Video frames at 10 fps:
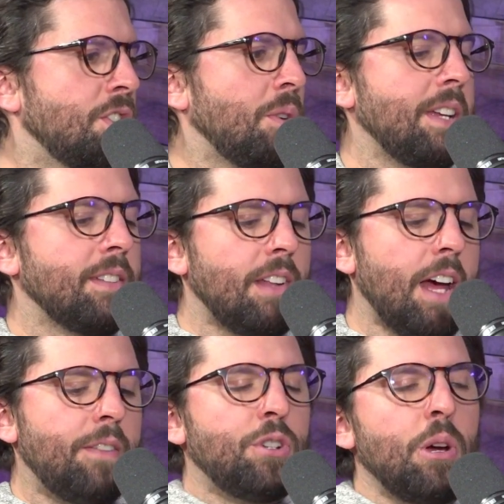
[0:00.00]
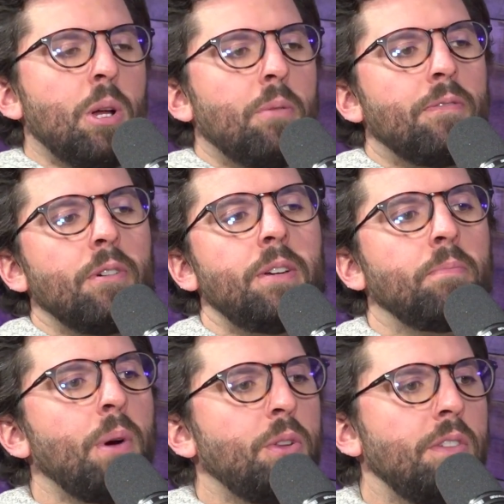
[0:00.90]
has life showed up for
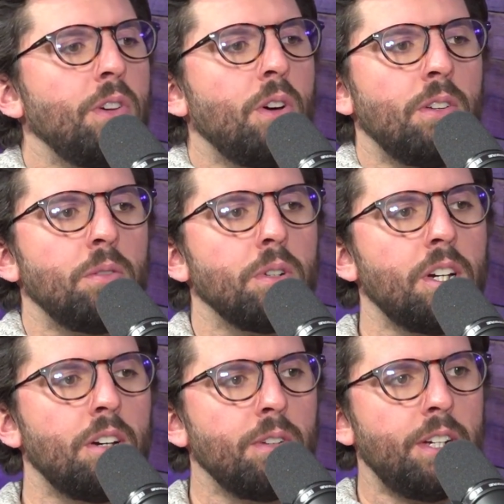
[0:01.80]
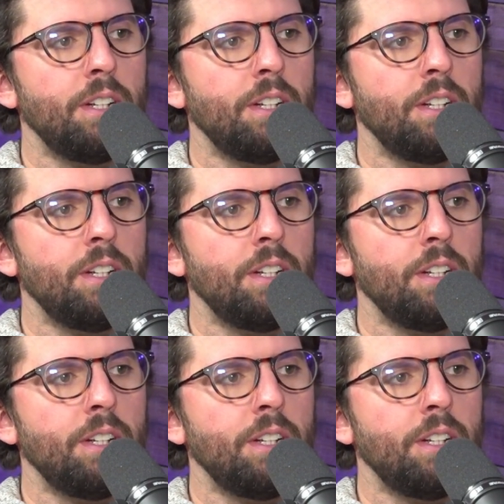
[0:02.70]
both of y'all in recovery?